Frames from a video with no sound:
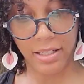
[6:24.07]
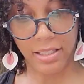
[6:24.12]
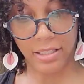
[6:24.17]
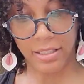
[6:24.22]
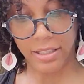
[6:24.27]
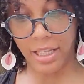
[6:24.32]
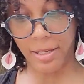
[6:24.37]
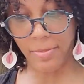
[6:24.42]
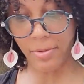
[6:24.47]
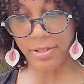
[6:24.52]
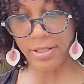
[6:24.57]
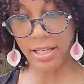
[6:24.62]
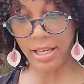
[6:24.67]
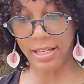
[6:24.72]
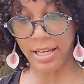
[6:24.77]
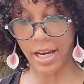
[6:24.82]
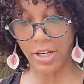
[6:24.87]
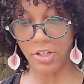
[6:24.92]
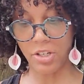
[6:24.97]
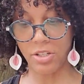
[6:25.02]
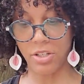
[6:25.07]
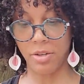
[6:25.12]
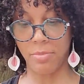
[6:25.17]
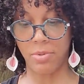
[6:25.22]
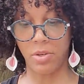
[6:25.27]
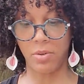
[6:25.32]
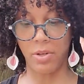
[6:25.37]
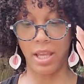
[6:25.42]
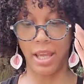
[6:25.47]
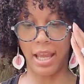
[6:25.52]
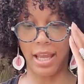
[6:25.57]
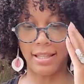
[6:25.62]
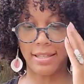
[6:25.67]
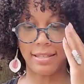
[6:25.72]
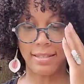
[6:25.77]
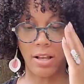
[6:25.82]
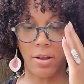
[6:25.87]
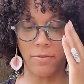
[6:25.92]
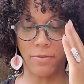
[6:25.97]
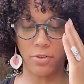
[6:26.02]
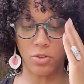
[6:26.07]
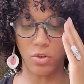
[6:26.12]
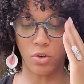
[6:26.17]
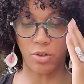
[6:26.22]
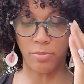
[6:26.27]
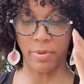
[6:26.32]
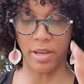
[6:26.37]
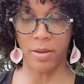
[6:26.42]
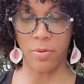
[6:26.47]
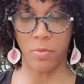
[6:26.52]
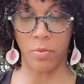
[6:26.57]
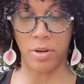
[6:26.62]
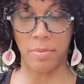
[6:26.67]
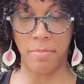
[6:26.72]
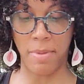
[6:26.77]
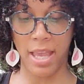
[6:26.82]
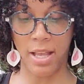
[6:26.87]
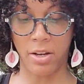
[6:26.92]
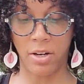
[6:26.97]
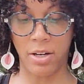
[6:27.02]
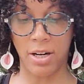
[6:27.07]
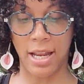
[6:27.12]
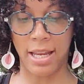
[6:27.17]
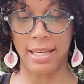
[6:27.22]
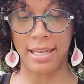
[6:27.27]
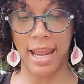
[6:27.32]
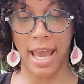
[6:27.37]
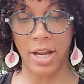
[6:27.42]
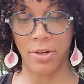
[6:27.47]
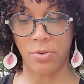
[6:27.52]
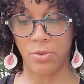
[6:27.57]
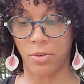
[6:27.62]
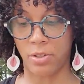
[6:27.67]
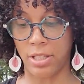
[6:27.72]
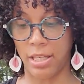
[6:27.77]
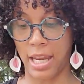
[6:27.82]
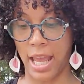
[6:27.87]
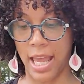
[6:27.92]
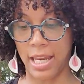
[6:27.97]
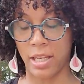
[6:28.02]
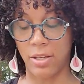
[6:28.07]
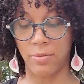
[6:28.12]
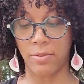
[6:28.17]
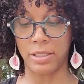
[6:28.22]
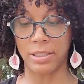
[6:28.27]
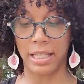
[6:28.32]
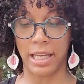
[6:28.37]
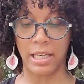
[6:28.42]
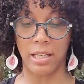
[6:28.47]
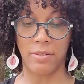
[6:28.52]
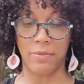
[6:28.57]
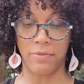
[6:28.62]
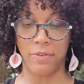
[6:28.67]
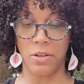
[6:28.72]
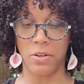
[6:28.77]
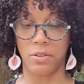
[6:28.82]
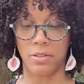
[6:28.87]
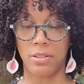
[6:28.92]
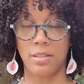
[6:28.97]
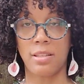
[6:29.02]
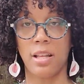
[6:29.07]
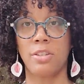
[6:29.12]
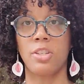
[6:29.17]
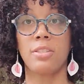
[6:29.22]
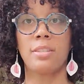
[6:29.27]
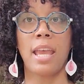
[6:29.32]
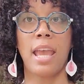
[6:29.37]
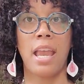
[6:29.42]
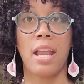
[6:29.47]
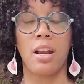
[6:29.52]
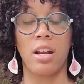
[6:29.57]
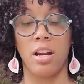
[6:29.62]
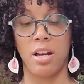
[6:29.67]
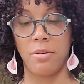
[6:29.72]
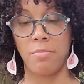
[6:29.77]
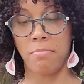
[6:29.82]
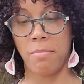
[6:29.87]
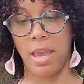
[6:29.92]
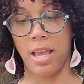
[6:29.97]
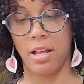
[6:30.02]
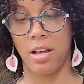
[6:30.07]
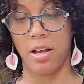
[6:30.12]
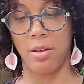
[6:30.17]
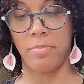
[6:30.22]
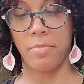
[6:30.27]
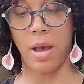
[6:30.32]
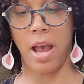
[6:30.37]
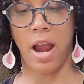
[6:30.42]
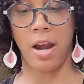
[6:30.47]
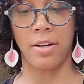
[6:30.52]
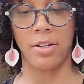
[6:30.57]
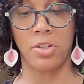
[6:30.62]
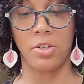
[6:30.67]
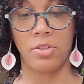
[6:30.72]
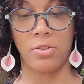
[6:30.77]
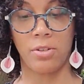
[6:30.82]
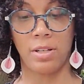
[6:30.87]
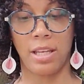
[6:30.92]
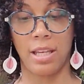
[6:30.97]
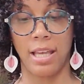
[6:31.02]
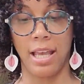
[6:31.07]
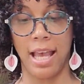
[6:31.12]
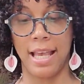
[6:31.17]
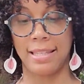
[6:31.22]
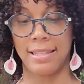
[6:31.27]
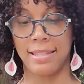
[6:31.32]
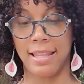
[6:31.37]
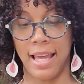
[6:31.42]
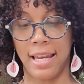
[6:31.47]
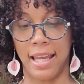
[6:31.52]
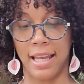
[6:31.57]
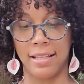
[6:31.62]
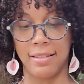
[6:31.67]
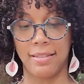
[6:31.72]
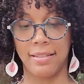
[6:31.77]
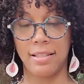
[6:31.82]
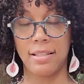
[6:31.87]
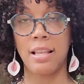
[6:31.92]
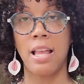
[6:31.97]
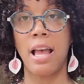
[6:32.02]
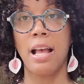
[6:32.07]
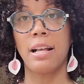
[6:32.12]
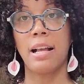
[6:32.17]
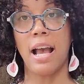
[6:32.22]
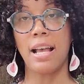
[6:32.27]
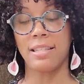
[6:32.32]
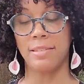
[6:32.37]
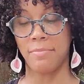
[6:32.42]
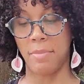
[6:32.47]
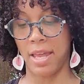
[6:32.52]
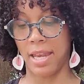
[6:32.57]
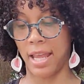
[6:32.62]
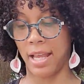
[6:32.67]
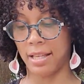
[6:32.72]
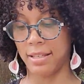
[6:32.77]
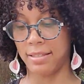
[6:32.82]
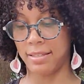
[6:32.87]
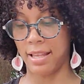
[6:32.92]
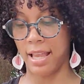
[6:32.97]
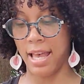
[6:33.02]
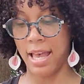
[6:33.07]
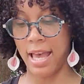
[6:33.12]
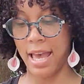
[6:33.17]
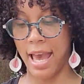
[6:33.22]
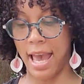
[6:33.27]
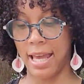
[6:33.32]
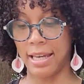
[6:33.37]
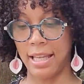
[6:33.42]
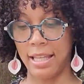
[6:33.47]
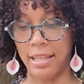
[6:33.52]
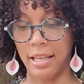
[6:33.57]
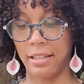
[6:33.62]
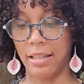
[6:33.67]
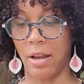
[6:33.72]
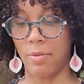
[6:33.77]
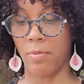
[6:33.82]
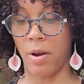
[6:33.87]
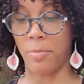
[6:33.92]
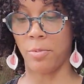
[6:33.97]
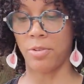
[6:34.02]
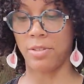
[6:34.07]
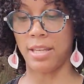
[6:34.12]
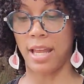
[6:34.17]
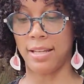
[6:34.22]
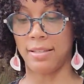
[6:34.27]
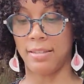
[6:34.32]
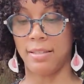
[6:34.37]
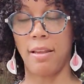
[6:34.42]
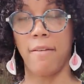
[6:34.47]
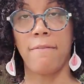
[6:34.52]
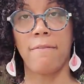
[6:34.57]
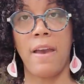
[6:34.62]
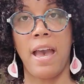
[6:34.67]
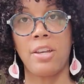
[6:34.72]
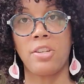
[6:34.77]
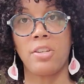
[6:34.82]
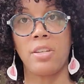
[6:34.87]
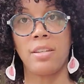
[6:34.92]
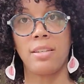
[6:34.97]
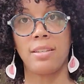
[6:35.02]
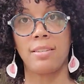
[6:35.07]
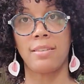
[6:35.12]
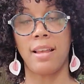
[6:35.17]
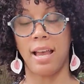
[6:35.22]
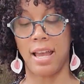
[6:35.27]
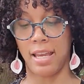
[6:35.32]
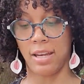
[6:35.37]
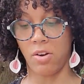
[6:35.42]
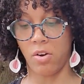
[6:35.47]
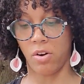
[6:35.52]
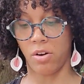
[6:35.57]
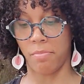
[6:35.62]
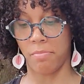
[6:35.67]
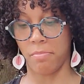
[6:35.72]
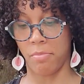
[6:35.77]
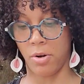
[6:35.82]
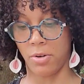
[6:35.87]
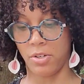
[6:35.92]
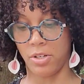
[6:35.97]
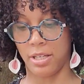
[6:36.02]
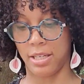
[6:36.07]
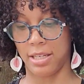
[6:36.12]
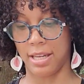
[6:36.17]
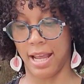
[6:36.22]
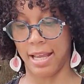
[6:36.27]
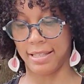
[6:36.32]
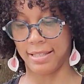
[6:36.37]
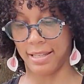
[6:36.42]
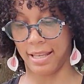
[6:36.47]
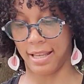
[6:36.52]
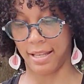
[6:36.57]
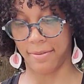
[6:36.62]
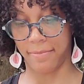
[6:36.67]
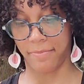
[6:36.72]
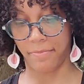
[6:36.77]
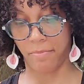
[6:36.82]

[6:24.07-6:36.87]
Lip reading: Libra's connection to beauty and self-adornment would make her a natural in any related field such as hair, makeup, artistry, aesthetics, cosmetics, anything that represents fashion design or merchandising.